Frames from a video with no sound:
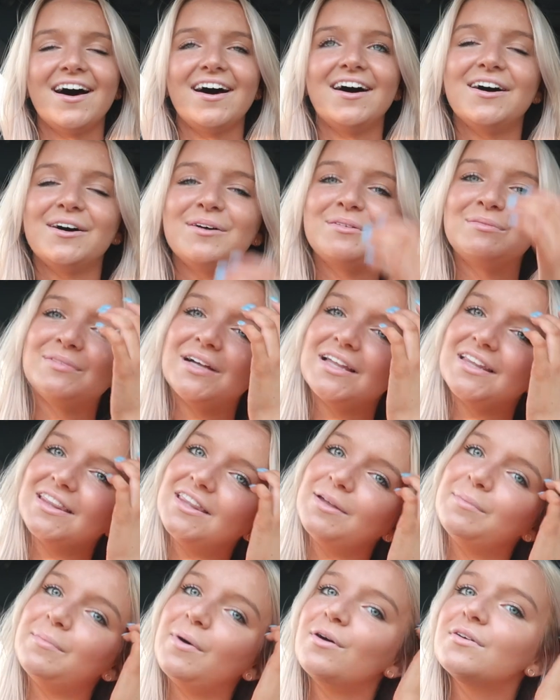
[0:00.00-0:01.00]
Um,
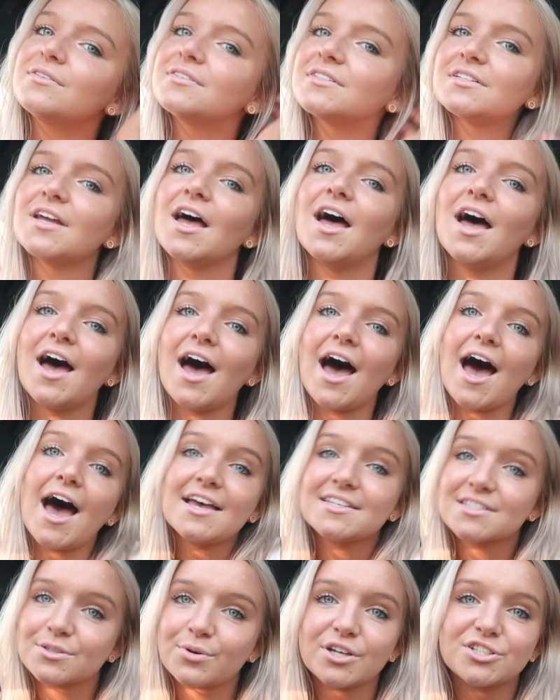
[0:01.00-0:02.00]
the most
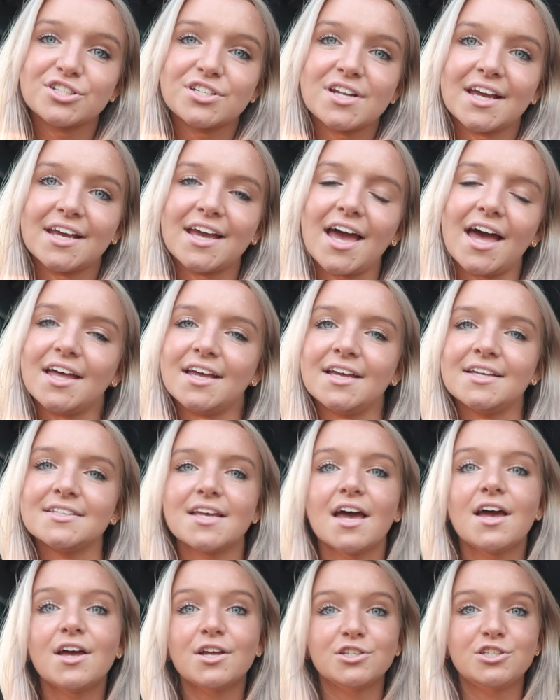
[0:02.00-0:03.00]
asked question I get
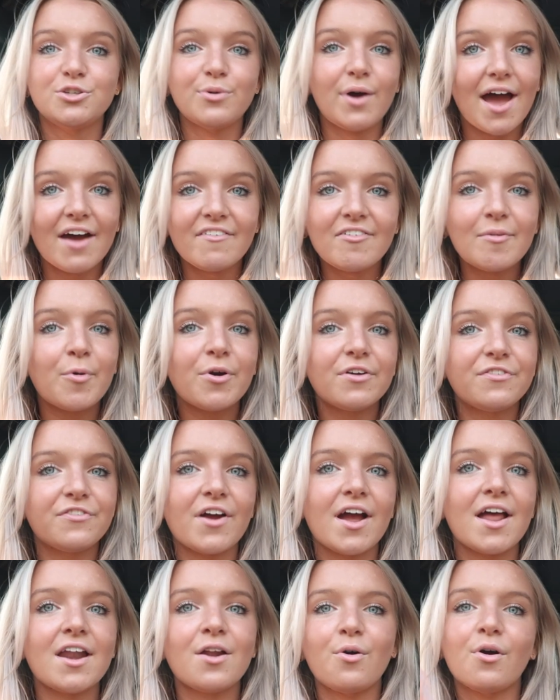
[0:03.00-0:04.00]
is, do I have a
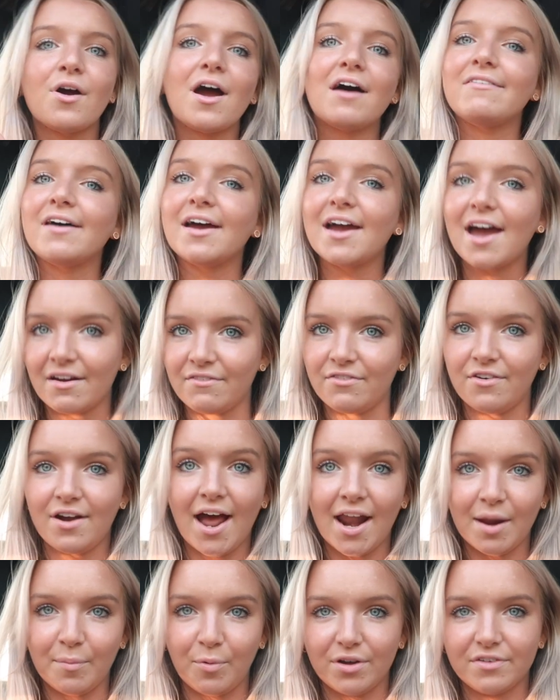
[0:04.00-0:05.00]
boyfriend or have I ever
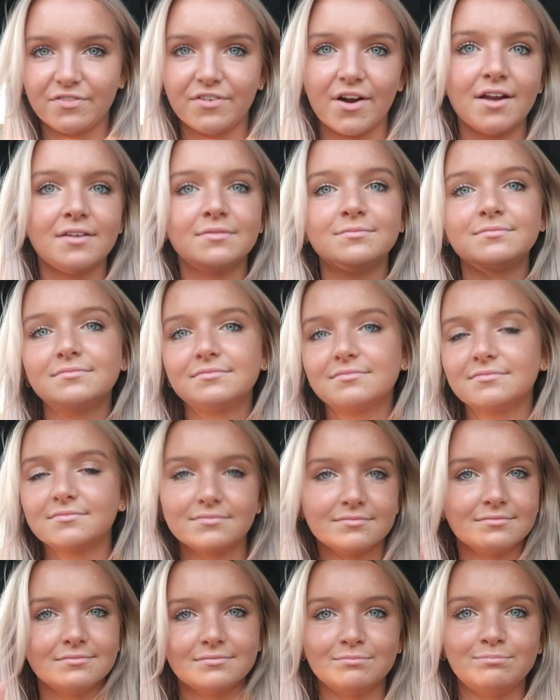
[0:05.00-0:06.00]
had a boyfriend?
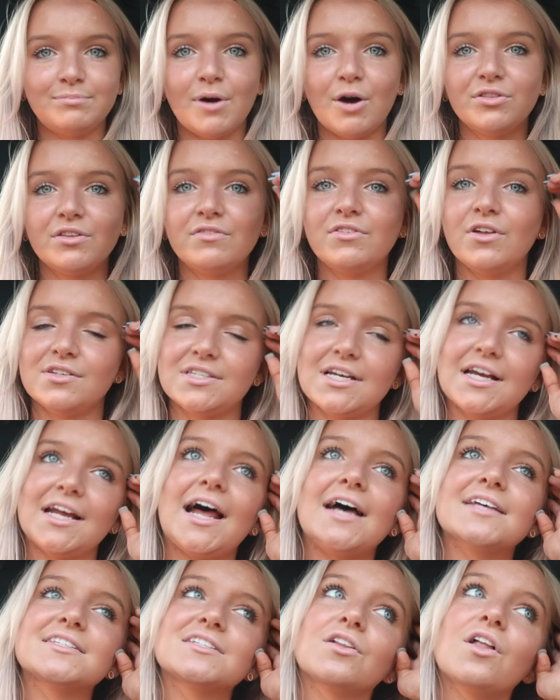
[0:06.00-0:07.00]
Both of those I
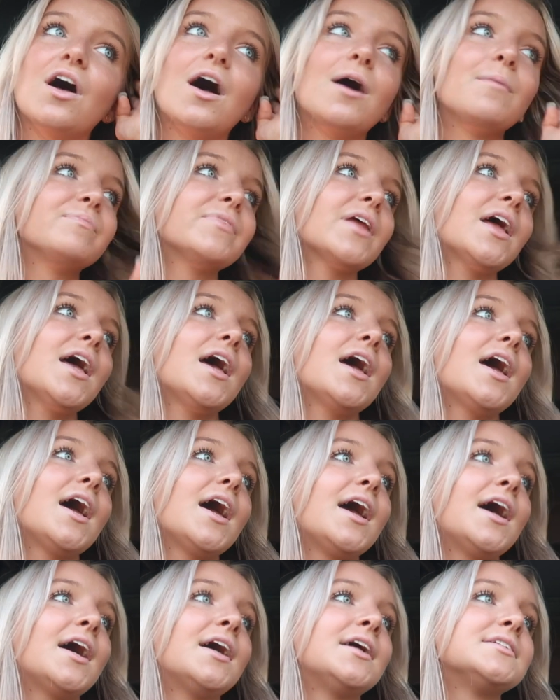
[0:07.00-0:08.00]
get asked a lot.
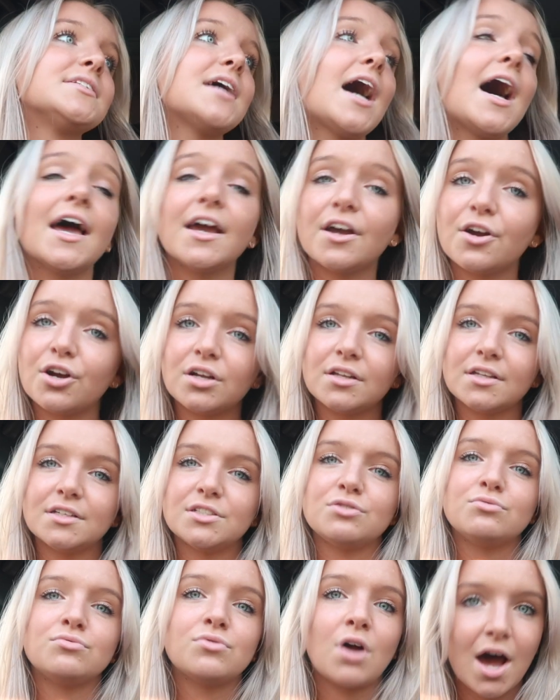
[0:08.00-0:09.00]
And I
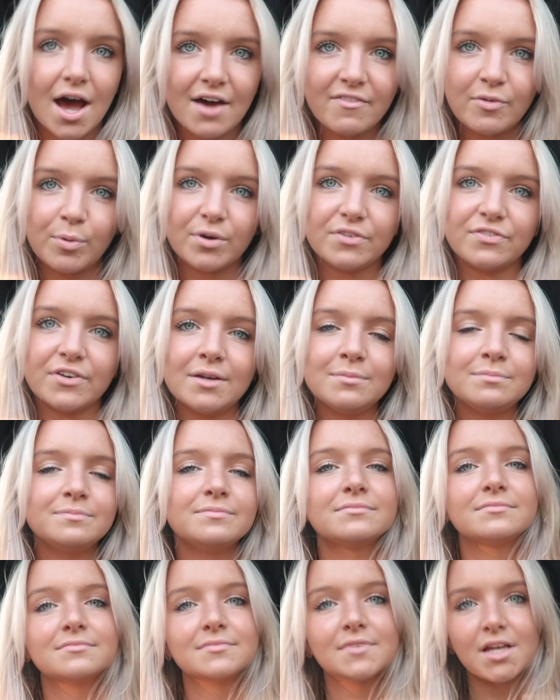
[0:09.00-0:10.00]
currently do not have a boyfriend,
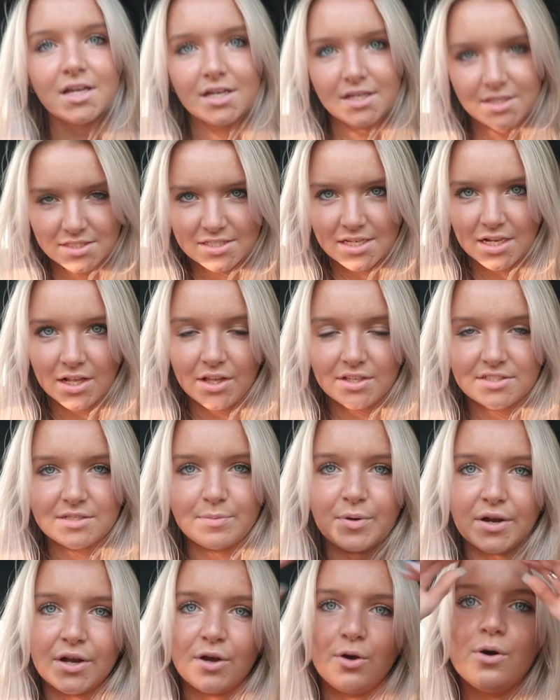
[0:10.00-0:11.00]
single as
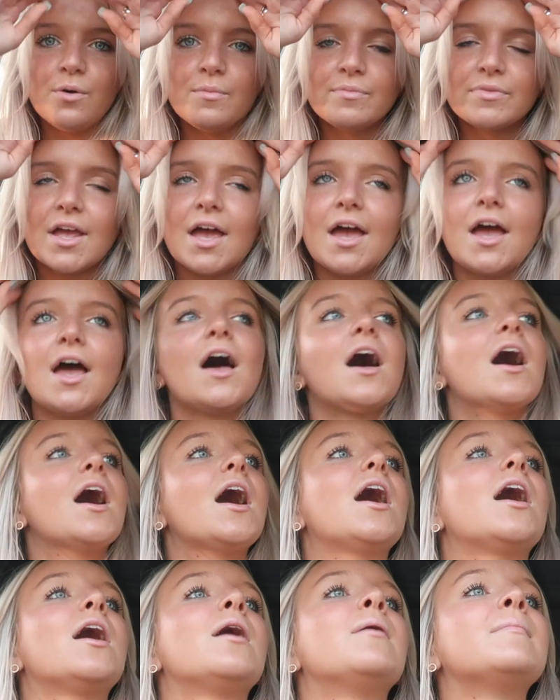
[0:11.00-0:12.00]
a Pringle.
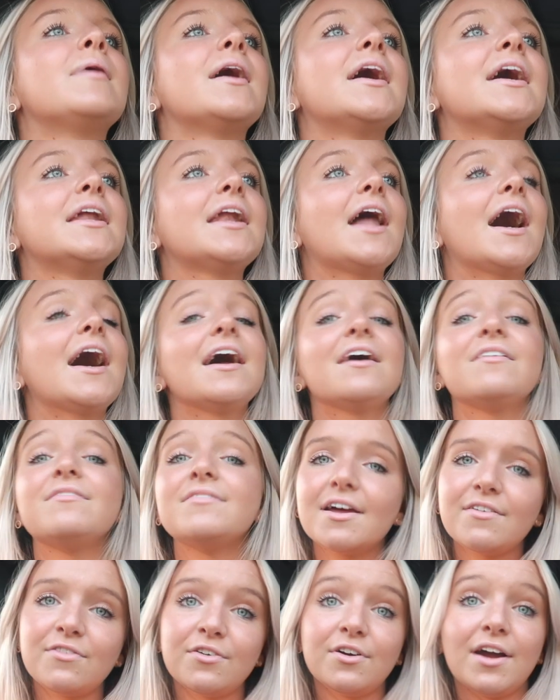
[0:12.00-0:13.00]
Um, and I have
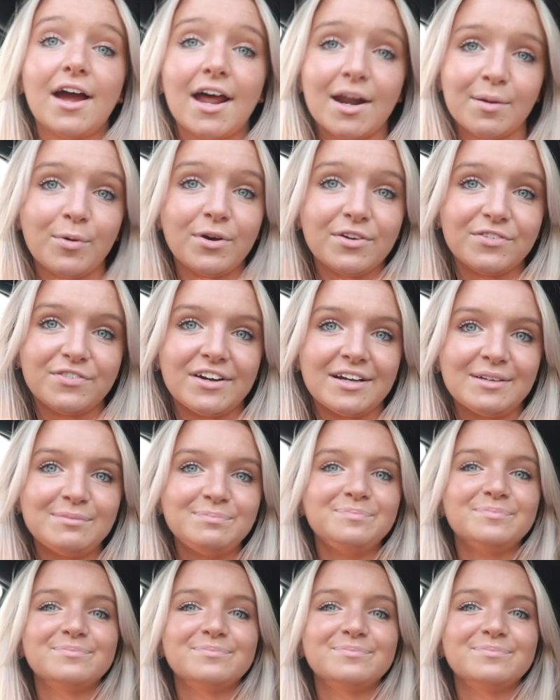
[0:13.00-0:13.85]
never had a boyfriend.